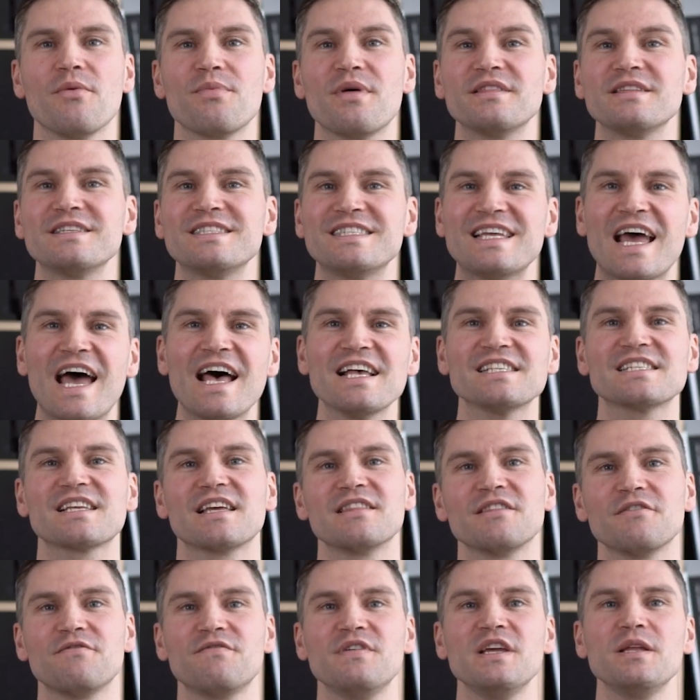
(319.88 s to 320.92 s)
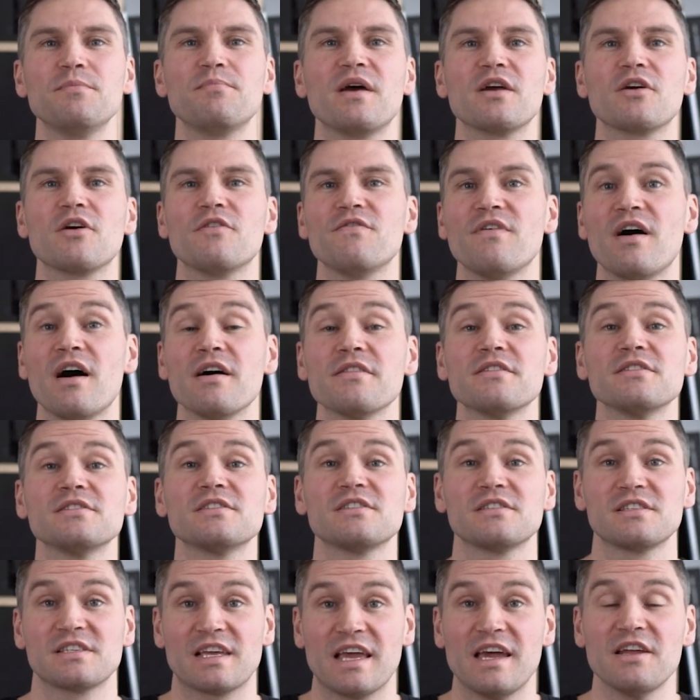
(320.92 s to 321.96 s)
that the task and the feedback of others
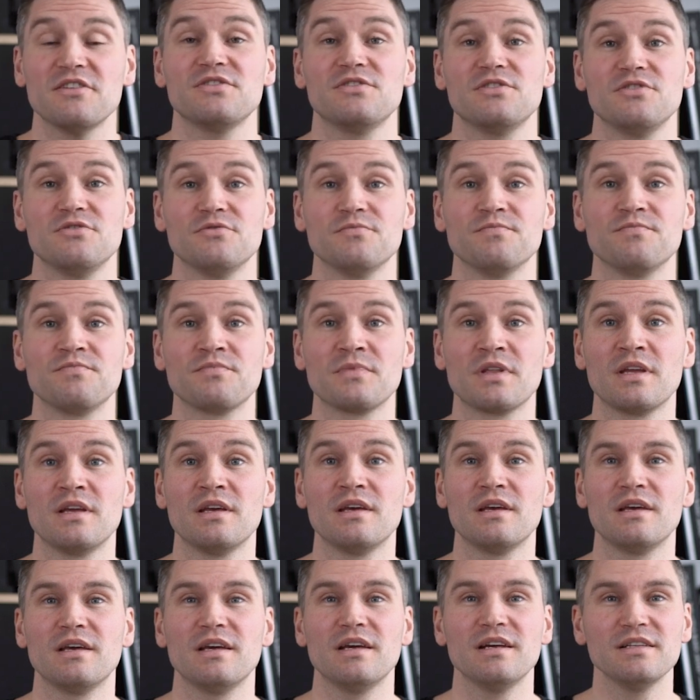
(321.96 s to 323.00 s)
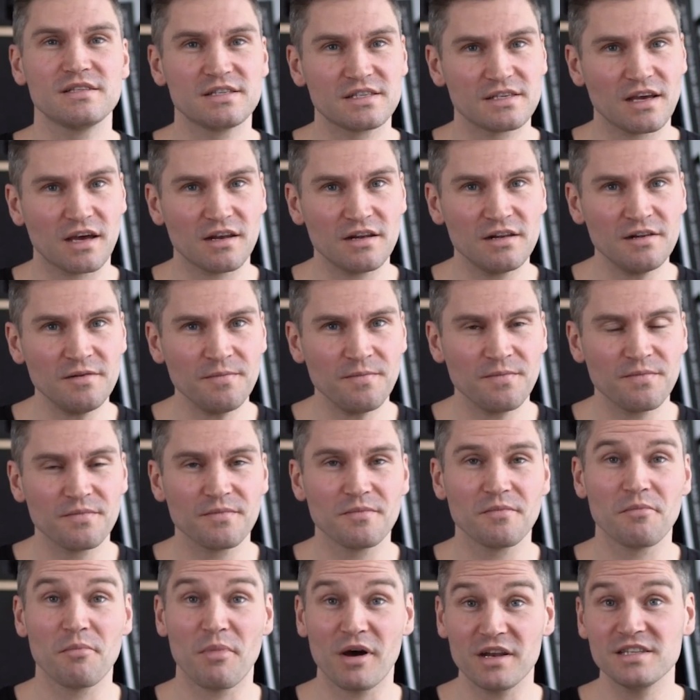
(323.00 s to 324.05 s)
scares you. It's subtle,
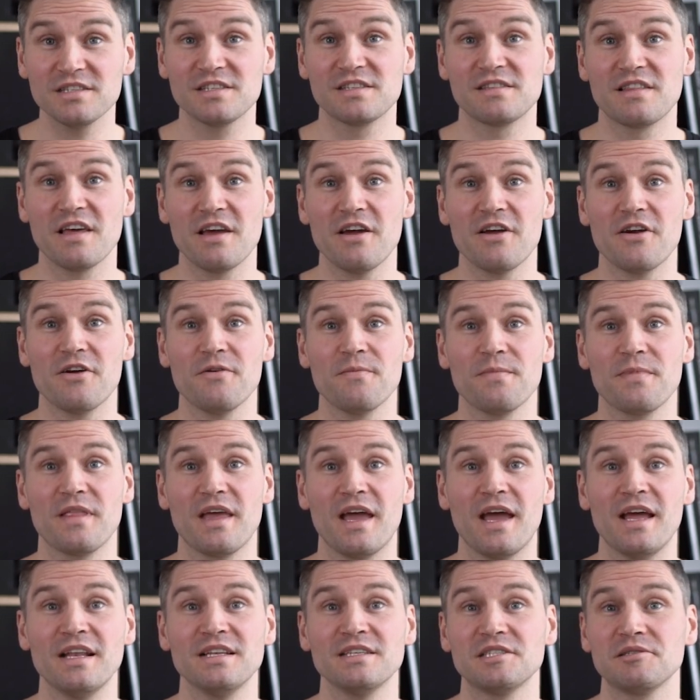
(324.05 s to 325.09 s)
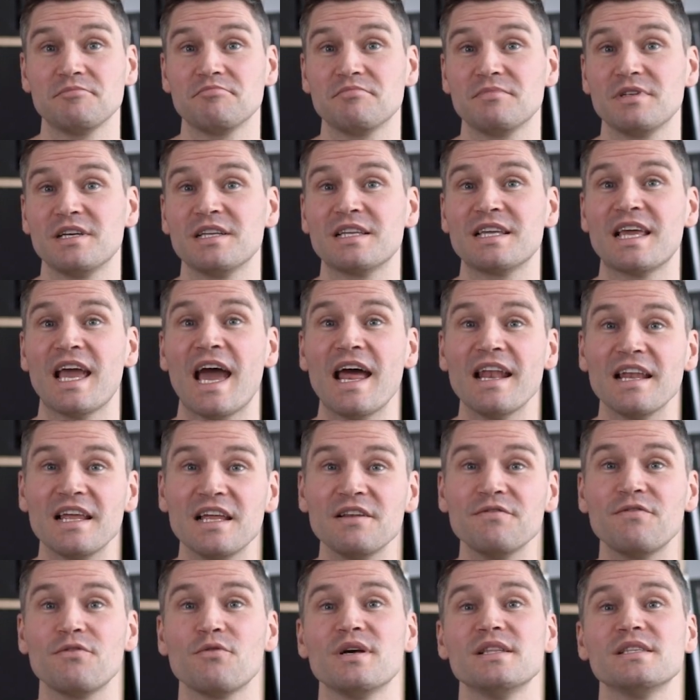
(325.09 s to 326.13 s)
but it's there, and it can
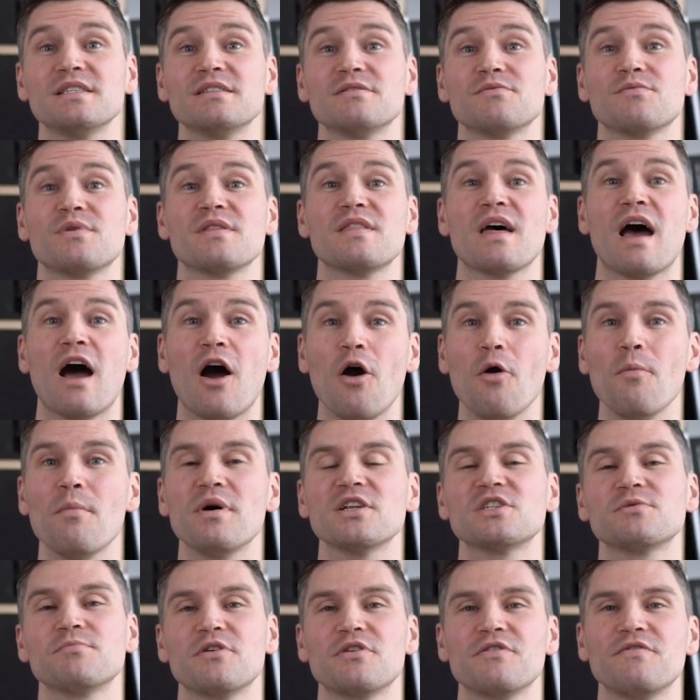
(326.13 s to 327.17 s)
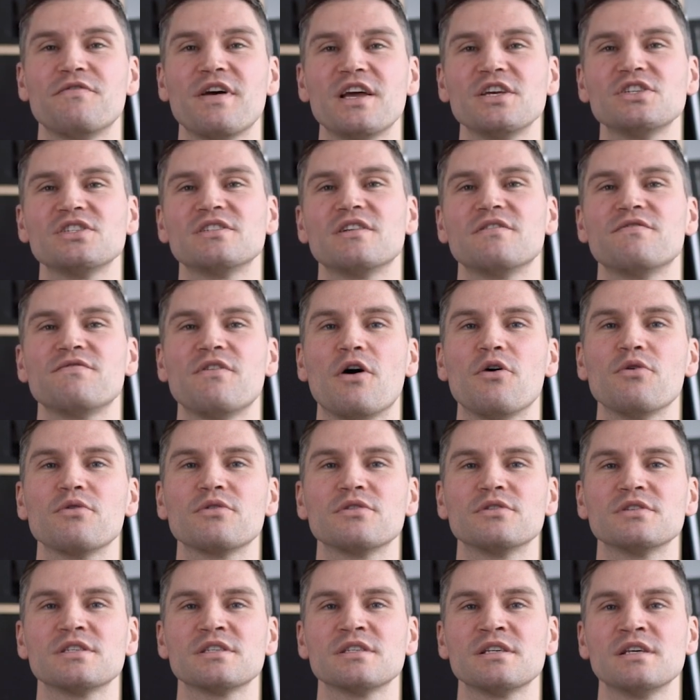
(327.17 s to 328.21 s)
influence with how much motivation and
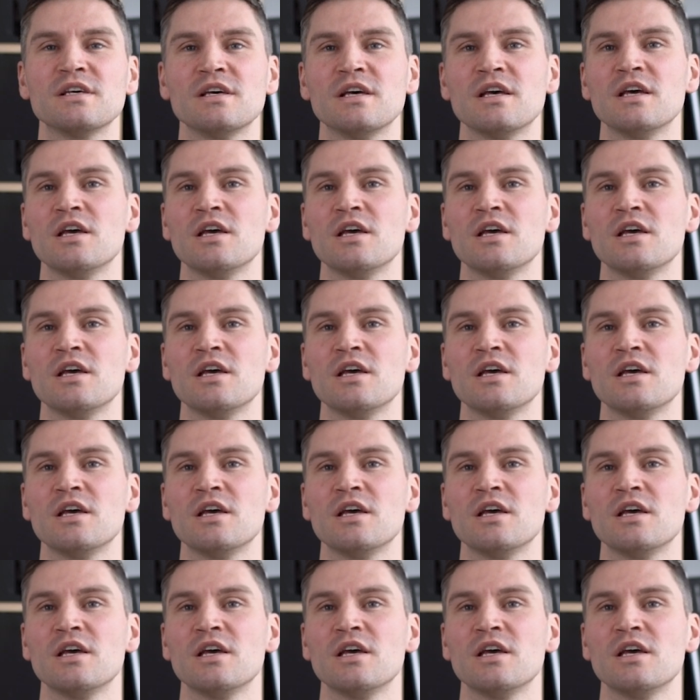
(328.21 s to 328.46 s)
focus